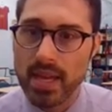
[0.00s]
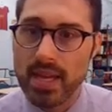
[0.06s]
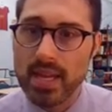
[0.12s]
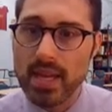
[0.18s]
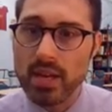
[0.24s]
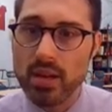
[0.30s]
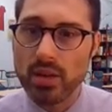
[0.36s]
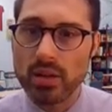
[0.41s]

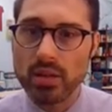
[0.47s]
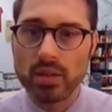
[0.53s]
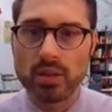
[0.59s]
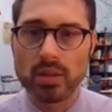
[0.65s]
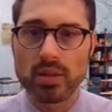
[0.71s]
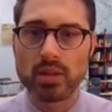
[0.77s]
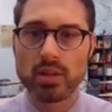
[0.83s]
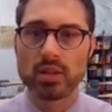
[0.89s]
Here,
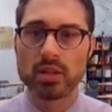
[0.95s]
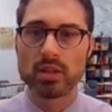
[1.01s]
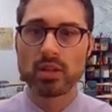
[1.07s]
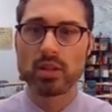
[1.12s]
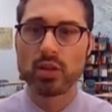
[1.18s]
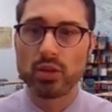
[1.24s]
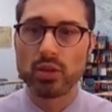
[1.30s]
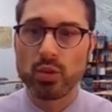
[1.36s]

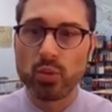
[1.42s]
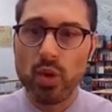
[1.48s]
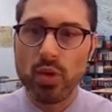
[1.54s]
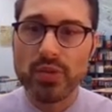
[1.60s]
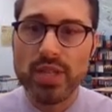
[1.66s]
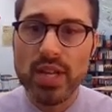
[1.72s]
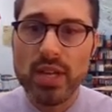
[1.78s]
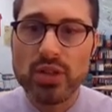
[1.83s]
the
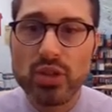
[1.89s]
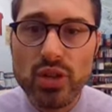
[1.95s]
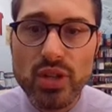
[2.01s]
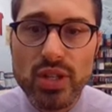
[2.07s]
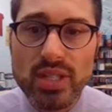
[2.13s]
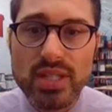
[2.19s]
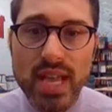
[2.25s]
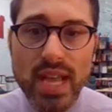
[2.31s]
wolf says,
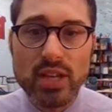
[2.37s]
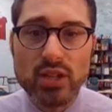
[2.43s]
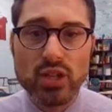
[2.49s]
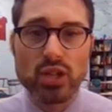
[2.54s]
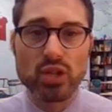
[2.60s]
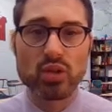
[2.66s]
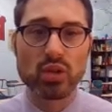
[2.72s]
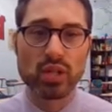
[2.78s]
"Good day
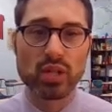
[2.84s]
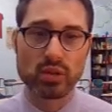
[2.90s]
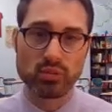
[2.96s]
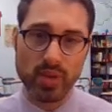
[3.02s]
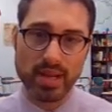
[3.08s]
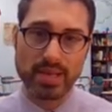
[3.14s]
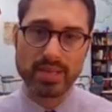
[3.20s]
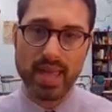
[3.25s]
to you, little
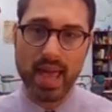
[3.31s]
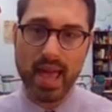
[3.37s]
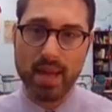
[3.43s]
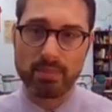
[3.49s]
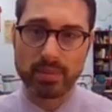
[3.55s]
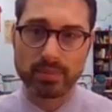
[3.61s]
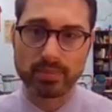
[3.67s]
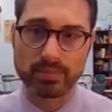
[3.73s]
red
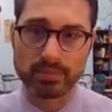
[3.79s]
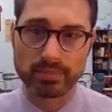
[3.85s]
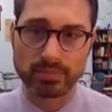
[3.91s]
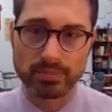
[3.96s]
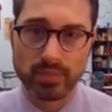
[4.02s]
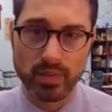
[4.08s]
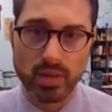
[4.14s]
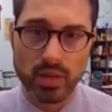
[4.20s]
cap."
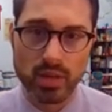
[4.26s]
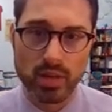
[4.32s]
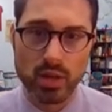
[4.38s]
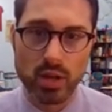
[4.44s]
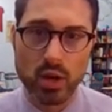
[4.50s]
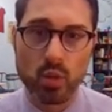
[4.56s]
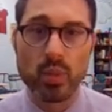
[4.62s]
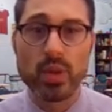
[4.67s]

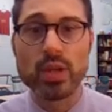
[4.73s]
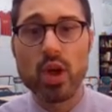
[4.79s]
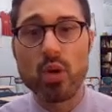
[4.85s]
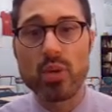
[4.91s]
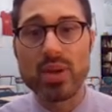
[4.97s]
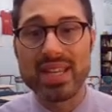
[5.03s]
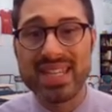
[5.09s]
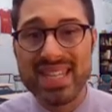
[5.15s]
We
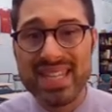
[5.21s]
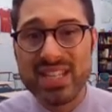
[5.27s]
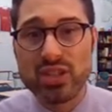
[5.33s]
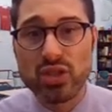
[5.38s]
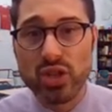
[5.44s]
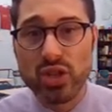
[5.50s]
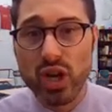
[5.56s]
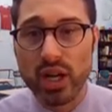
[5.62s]
know
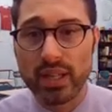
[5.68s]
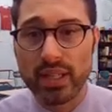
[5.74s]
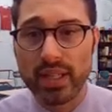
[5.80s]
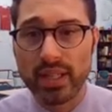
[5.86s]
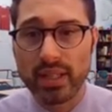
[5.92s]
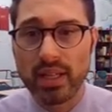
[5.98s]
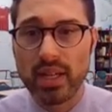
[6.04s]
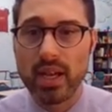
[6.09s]
he's
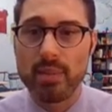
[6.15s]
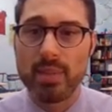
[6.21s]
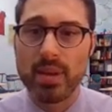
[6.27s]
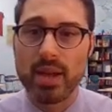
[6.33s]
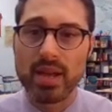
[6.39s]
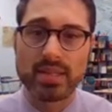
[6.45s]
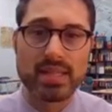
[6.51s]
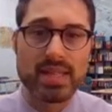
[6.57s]
talking
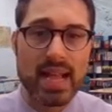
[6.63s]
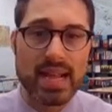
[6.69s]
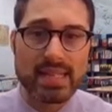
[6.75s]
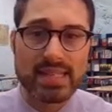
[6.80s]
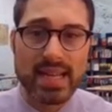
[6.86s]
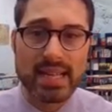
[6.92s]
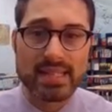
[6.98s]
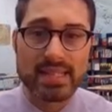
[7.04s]
because the
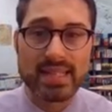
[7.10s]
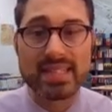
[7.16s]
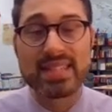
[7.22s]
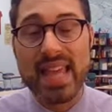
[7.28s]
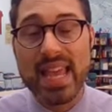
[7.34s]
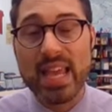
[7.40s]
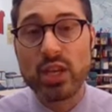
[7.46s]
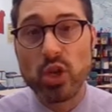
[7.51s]
next line says,
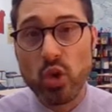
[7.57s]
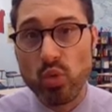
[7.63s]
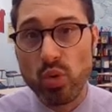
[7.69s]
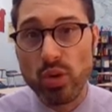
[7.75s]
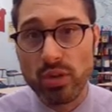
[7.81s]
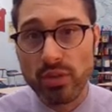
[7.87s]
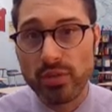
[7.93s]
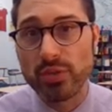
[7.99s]
"Thank you,
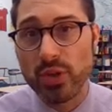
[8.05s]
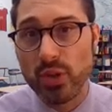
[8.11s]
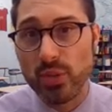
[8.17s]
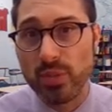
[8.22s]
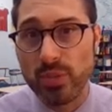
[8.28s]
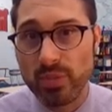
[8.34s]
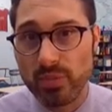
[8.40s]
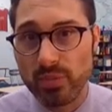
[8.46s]
wolf."
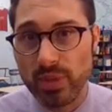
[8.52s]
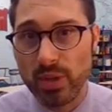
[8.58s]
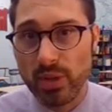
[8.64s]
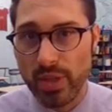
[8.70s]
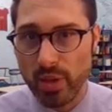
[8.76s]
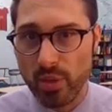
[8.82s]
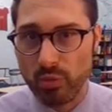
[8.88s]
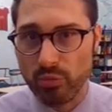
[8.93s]
So we
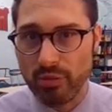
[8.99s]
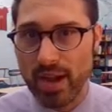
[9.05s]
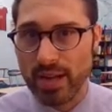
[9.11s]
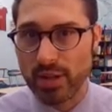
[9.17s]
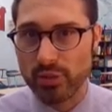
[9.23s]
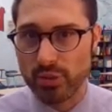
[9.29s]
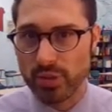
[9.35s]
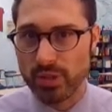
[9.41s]
know that
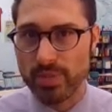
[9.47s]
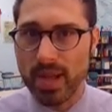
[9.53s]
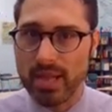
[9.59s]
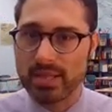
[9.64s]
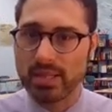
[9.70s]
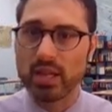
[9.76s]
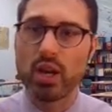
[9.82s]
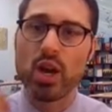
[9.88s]
red is
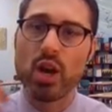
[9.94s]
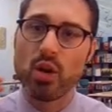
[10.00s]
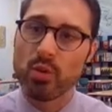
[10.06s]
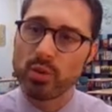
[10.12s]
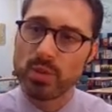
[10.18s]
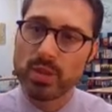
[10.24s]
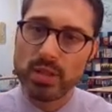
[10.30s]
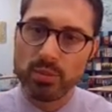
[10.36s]
responding,
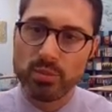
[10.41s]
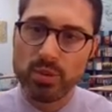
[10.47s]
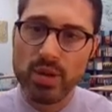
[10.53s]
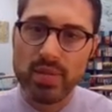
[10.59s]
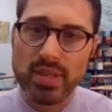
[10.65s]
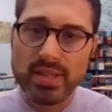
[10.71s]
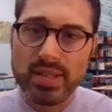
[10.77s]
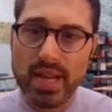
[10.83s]
which means the
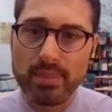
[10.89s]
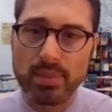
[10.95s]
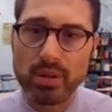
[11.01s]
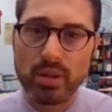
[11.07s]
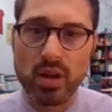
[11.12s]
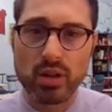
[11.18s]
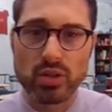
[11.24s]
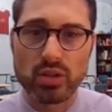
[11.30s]
previous line
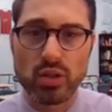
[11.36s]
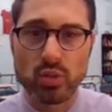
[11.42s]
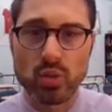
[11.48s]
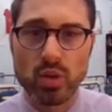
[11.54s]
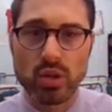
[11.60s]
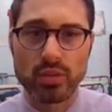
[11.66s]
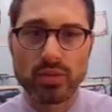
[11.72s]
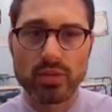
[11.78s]
belonged to the
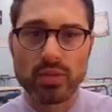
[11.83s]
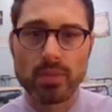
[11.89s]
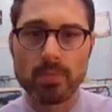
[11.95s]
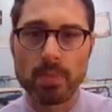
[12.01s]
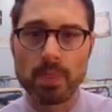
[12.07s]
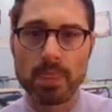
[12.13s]
wolf.